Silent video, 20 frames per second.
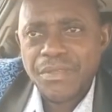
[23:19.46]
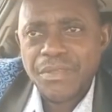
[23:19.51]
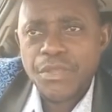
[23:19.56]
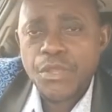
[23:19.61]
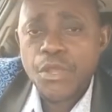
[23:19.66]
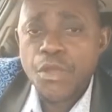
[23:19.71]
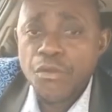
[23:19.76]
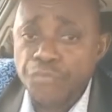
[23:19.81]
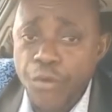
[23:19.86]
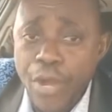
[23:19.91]

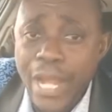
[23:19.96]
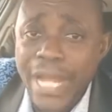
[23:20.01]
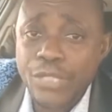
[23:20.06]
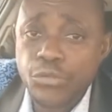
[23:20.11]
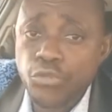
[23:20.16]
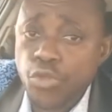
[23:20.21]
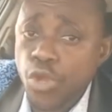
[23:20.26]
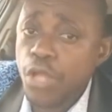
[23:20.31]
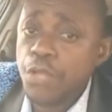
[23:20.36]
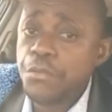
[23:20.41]
For
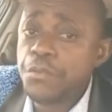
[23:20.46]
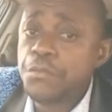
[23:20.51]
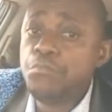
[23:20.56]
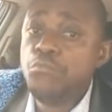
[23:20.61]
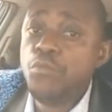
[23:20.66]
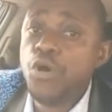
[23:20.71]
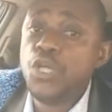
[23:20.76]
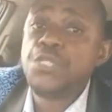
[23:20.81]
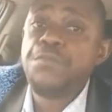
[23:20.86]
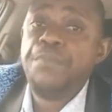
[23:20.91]
EDO
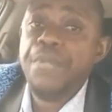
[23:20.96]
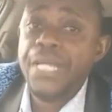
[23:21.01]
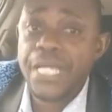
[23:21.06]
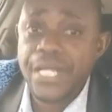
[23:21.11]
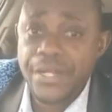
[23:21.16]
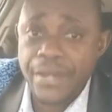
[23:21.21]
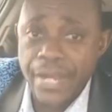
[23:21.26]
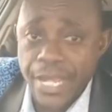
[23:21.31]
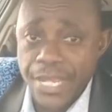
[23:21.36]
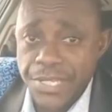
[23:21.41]
must be
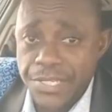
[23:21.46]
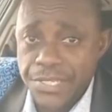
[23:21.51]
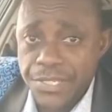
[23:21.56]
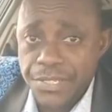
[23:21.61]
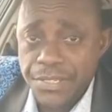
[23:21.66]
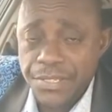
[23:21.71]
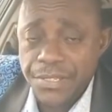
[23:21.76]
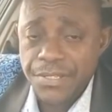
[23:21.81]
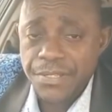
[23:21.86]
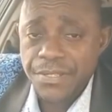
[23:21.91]
great.
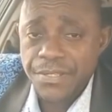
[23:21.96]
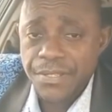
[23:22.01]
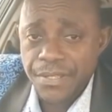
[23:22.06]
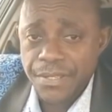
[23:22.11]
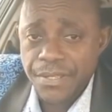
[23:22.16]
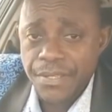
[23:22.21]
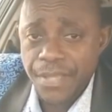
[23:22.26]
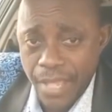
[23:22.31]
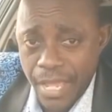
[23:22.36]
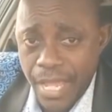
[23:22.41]

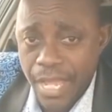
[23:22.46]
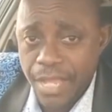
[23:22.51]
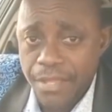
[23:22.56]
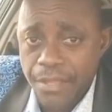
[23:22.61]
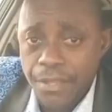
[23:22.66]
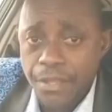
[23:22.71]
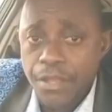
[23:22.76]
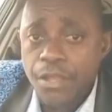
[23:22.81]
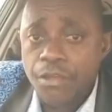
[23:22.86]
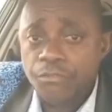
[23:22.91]

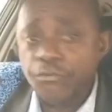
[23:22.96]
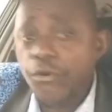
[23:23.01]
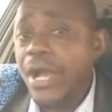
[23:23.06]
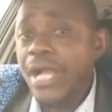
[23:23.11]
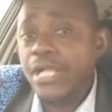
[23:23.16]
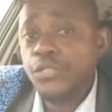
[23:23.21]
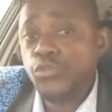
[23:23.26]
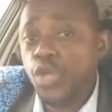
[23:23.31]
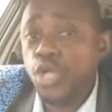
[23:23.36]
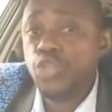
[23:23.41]
For
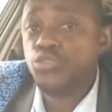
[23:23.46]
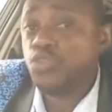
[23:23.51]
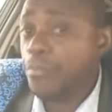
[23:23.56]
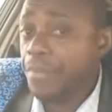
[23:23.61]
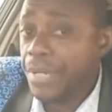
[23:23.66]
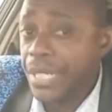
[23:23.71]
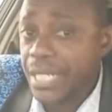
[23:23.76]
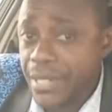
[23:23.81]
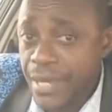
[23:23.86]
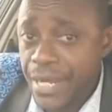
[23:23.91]
EDO to
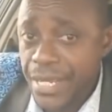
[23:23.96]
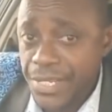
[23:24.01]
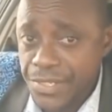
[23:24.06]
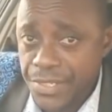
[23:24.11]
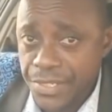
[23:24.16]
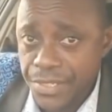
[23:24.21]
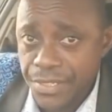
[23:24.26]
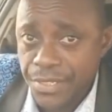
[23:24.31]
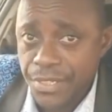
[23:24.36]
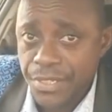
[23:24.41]
be great,
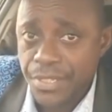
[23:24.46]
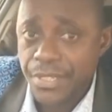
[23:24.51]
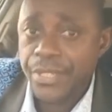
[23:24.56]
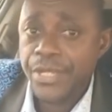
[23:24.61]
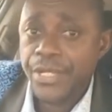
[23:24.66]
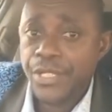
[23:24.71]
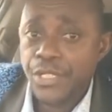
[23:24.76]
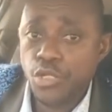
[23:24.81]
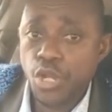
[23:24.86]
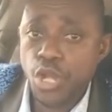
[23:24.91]

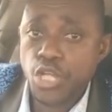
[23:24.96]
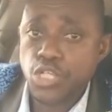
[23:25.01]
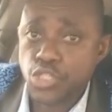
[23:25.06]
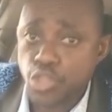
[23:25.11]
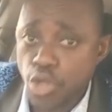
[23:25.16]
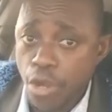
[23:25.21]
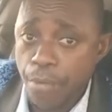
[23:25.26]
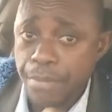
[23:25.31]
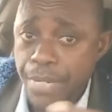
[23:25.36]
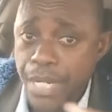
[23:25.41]
those
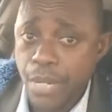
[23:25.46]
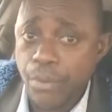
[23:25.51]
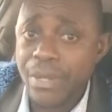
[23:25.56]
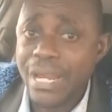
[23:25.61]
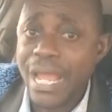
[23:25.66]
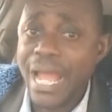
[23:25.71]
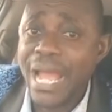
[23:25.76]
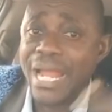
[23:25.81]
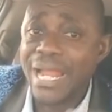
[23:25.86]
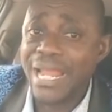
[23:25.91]
companies when
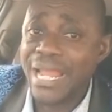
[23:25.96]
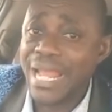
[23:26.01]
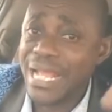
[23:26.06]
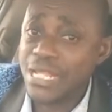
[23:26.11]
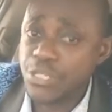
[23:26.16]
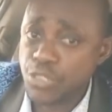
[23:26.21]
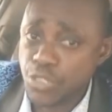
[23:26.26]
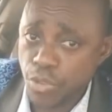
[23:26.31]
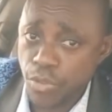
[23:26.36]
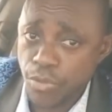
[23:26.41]
I like
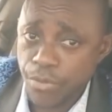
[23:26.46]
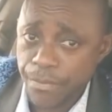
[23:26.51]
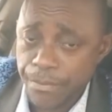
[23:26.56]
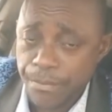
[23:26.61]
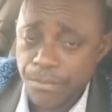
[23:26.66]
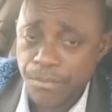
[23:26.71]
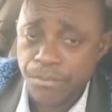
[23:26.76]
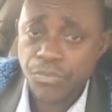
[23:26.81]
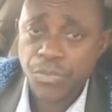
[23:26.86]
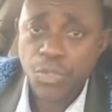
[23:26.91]
so,
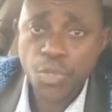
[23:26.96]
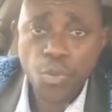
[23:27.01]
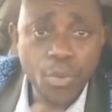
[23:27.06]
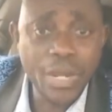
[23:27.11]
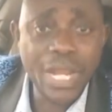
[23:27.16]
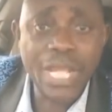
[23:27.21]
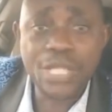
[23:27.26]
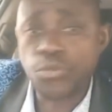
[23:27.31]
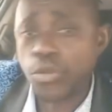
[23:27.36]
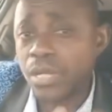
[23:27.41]
when
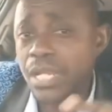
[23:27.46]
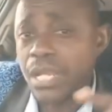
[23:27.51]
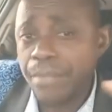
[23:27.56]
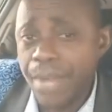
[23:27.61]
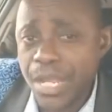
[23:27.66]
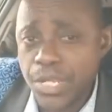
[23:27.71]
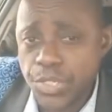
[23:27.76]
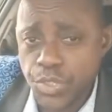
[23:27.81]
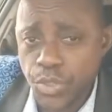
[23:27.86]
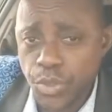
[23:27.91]
I talk
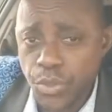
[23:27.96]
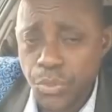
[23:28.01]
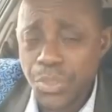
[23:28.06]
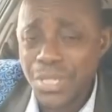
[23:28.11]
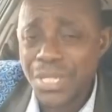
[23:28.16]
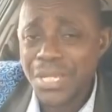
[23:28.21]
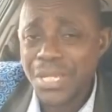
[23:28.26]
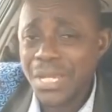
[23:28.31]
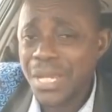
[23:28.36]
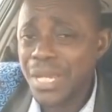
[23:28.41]
about so,
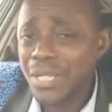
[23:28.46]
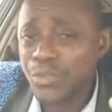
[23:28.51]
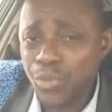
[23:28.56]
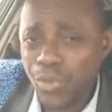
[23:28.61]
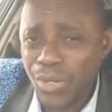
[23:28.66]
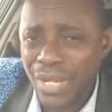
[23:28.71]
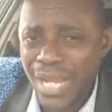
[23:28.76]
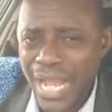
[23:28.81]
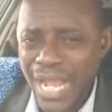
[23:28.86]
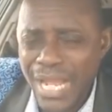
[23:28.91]
EDO
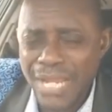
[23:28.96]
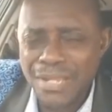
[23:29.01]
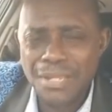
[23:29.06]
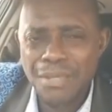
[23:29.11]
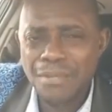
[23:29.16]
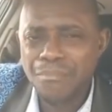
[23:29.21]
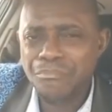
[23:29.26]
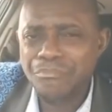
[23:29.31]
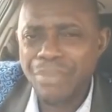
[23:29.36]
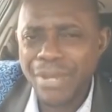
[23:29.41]
line,
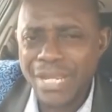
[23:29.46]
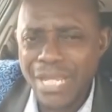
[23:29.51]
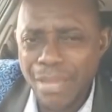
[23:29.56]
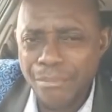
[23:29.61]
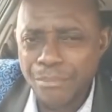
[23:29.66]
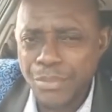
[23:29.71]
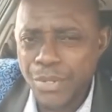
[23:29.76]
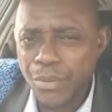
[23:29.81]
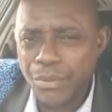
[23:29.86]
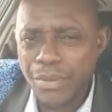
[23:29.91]

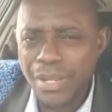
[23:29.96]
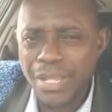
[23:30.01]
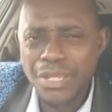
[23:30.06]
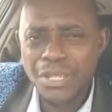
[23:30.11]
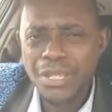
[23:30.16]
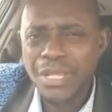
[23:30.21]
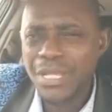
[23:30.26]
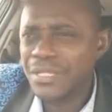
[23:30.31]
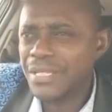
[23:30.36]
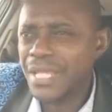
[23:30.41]
Bendebury,
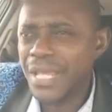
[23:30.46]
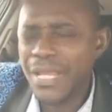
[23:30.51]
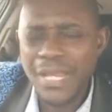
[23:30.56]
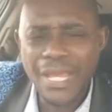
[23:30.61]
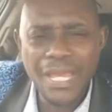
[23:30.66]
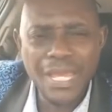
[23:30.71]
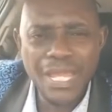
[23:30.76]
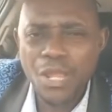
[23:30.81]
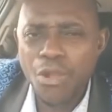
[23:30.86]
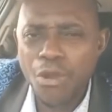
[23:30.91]
then
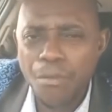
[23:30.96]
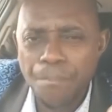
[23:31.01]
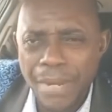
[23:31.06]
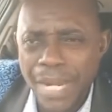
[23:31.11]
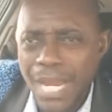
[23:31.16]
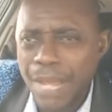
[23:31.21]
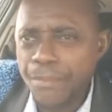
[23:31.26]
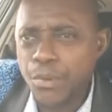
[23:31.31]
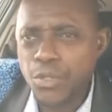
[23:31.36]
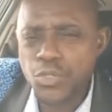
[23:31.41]
the EDO
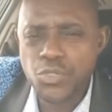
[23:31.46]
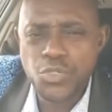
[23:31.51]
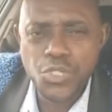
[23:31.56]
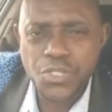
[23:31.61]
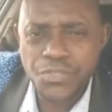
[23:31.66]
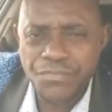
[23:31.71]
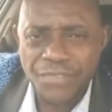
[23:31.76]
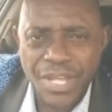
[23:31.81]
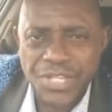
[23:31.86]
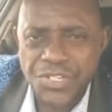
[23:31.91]
Pineapple Juice
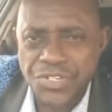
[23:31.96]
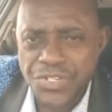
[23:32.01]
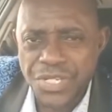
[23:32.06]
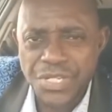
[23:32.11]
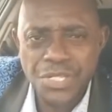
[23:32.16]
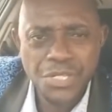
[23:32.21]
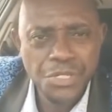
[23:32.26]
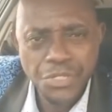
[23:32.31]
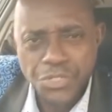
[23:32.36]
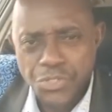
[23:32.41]
Factory
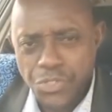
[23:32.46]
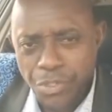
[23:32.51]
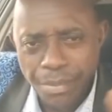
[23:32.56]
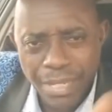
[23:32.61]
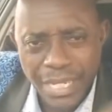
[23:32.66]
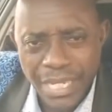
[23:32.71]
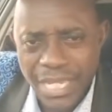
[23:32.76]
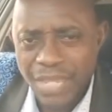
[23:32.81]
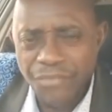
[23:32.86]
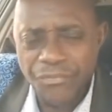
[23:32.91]
should be
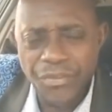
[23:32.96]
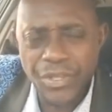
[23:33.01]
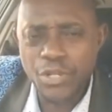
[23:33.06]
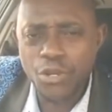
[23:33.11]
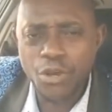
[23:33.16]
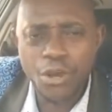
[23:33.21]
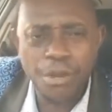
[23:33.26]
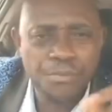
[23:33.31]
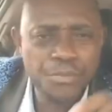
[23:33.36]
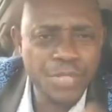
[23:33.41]
given
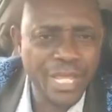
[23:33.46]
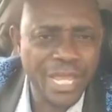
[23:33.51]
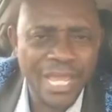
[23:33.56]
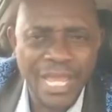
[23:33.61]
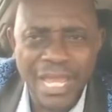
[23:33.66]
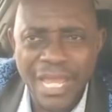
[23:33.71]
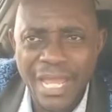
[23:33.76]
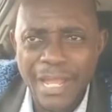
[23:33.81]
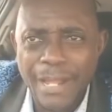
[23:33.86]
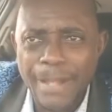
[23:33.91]
up
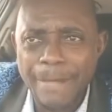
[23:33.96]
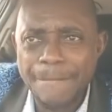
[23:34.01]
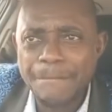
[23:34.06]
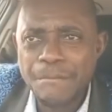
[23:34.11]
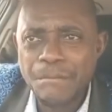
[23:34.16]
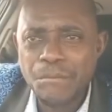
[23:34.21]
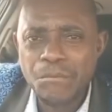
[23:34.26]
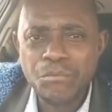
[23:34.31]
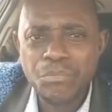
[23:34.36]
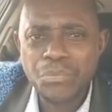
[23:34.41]

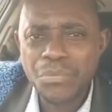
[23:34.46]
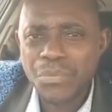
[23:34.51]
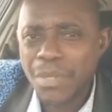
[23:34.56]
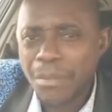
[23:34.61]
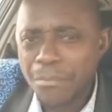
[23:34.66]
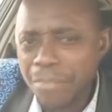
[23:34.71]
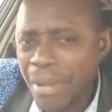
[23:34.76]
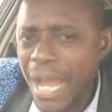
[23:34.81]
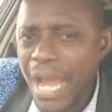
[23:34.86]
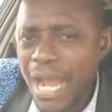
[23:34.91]

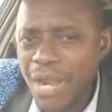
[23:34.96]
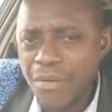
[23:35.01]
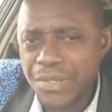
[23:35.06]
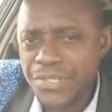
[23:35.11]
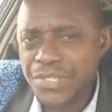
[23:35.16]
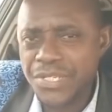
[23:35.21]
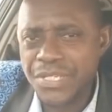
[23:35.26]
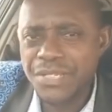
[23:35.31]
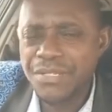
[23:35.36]
priority.